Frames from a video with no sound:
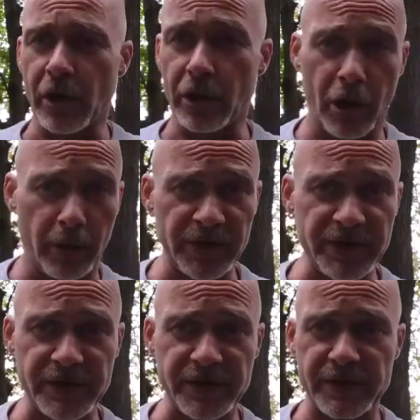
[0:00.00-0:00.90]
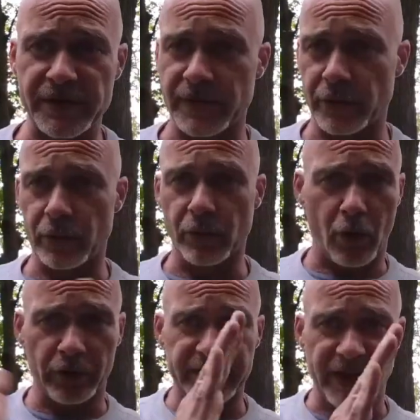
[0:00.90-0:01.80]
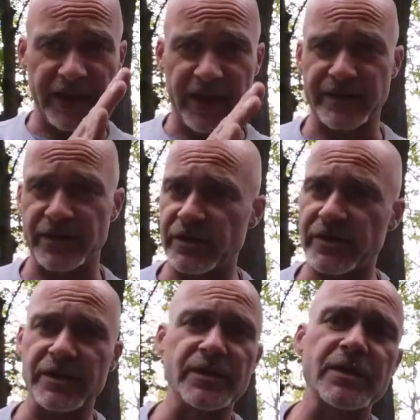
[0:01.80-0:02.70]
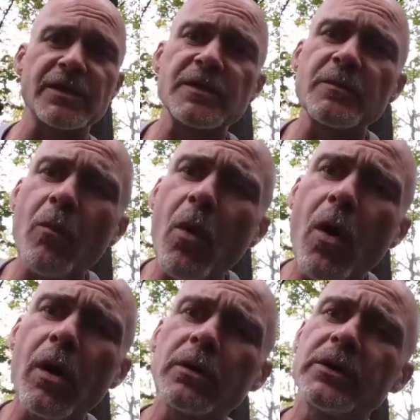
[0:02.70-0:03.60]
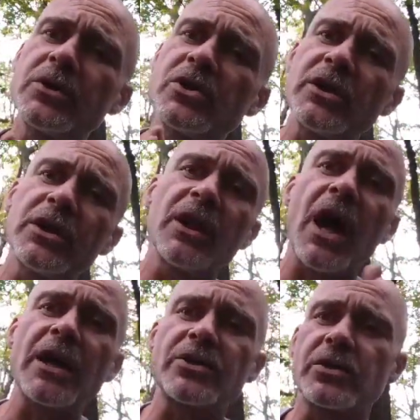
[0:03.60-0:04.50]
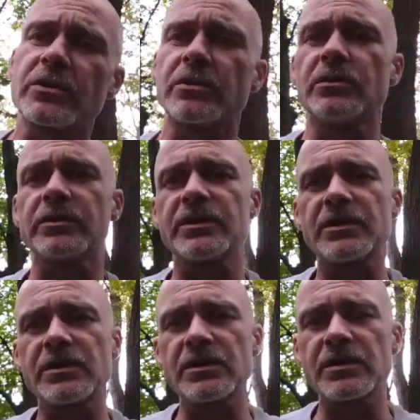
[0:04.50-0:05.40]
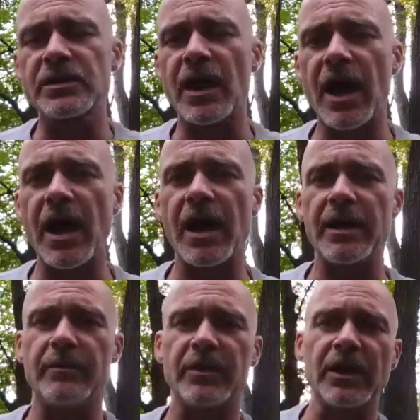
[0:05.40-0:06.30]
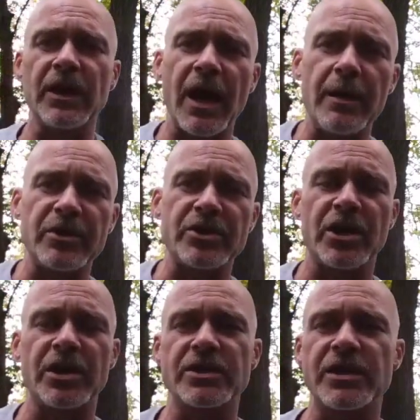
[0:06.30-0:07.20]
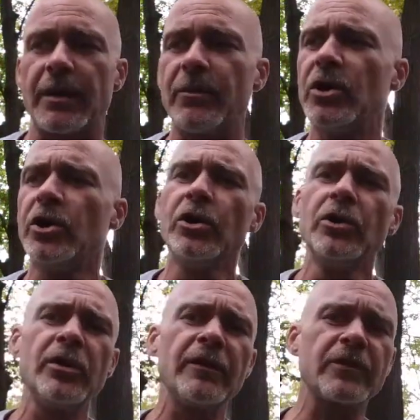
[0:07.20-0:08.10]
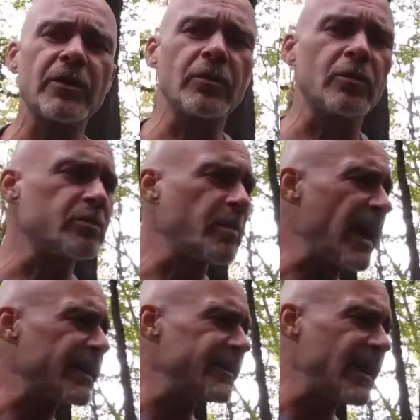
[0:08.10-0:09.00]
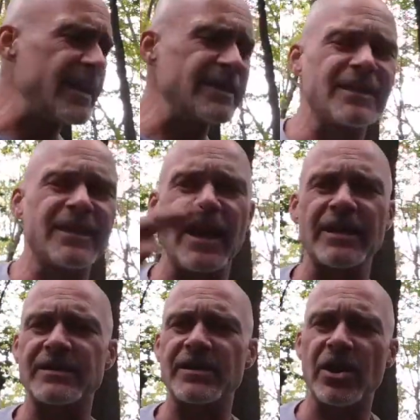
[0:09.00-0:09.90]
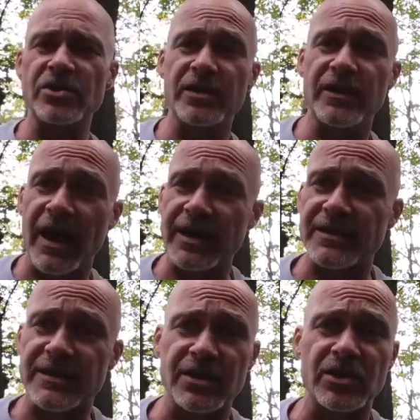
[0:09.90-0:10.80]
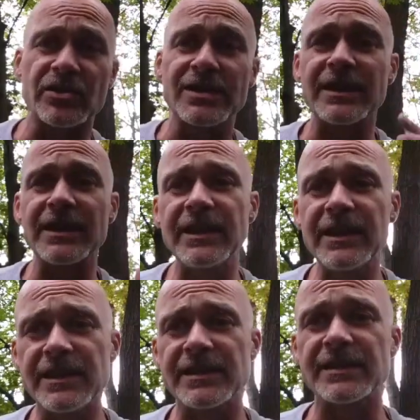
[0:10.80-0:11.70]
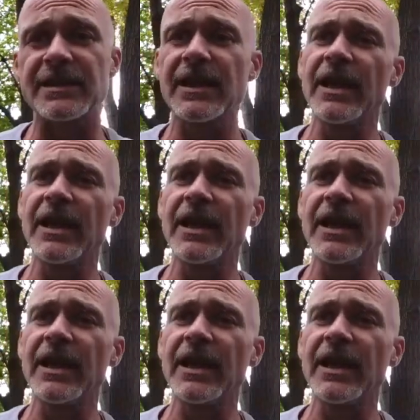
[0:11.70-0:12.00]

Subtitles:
alarmists do, only 10,000 years, it's small in geological time and climate change time. You have to go back tens of thousands, hundreds of thousands of years at least,